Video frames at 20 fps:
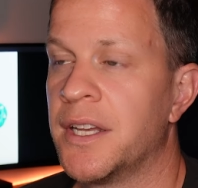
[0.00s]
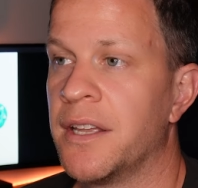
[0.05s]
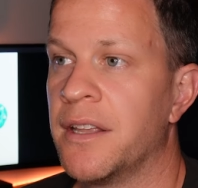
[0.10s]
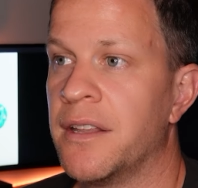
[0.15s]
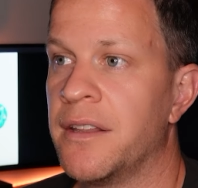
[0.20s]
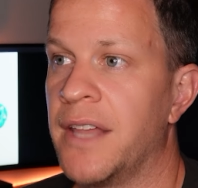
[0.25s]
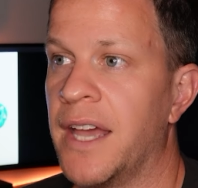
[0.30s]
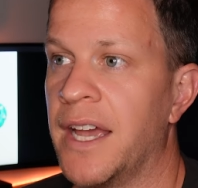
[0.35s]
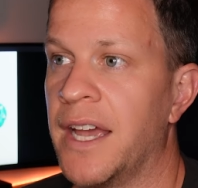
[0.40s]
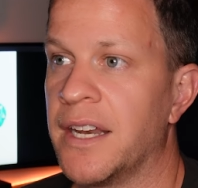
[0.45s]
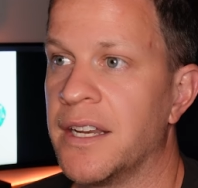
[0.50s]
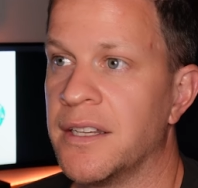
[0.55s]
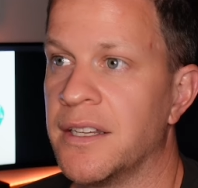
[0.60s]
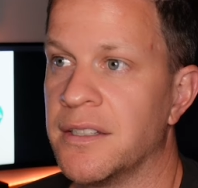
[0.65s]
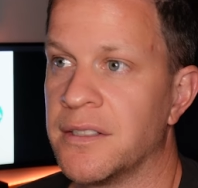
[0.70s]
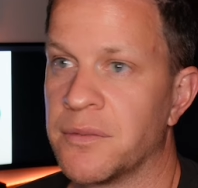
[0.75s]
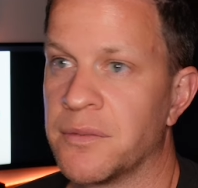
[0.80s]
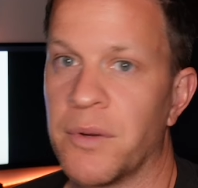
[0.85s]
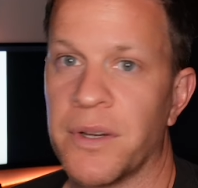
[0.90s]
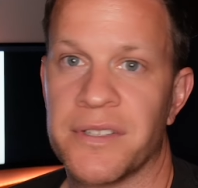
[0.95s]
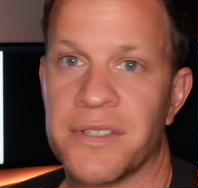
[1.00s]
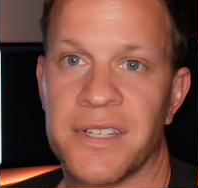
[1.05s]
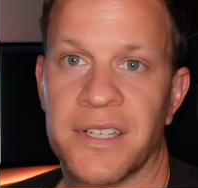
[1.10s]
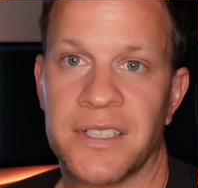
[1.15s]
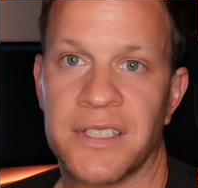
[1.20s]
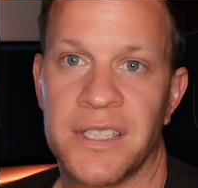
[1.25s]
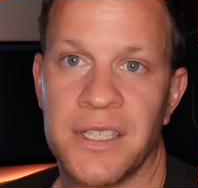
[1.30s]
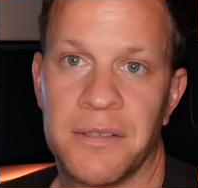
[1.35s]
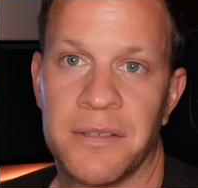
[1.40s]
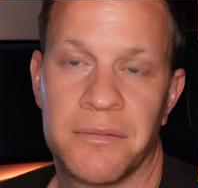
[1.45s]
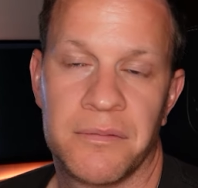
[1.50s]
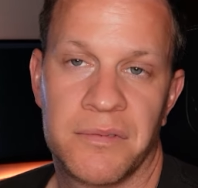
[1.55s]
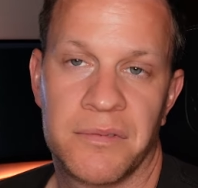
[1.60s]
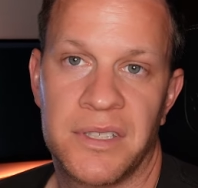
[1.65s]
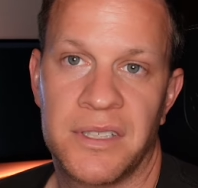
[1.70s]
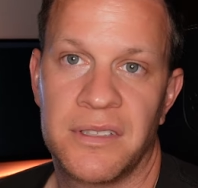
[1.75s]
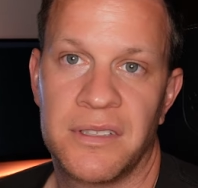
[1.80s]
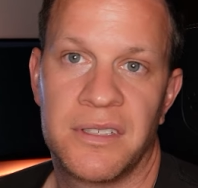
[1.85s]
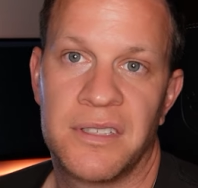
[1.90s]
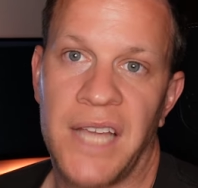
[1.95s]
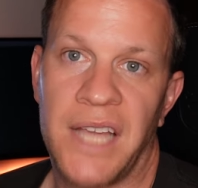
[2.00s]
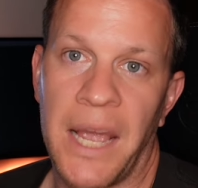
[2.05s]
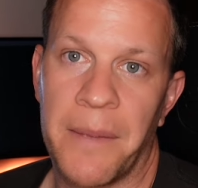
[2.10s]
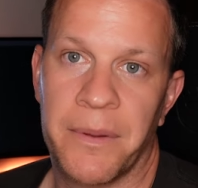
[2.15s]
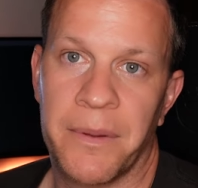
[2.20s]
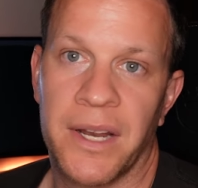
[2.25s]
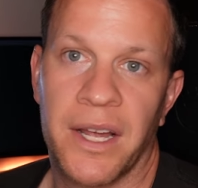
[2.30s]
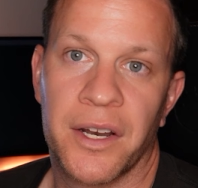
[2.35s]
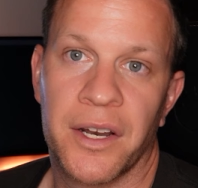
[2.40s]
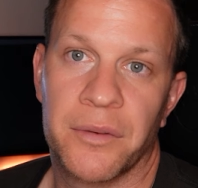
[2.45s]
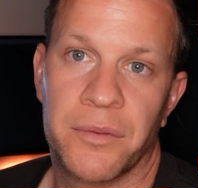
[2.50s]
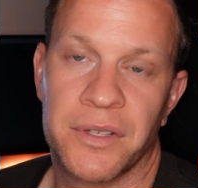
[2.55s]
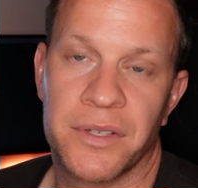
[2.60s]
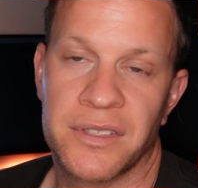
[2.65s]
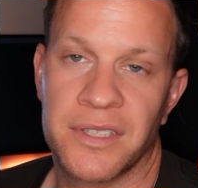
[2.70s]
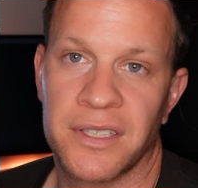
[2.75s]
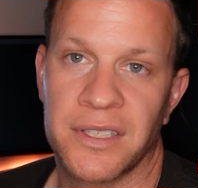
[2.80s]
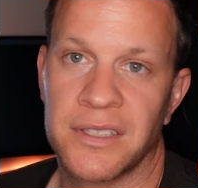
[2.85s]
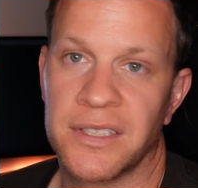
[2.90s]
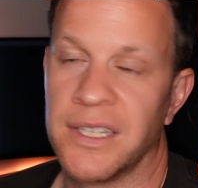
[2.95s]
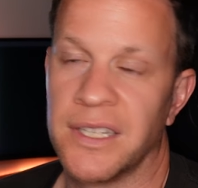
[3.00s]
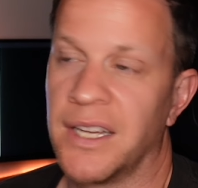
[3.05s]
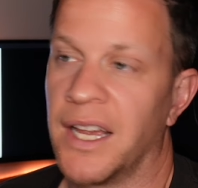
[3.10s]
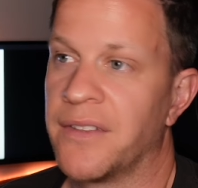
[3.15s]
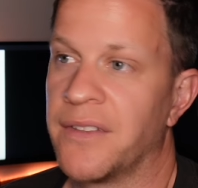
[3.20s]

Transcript: that is 160, capping out at 160.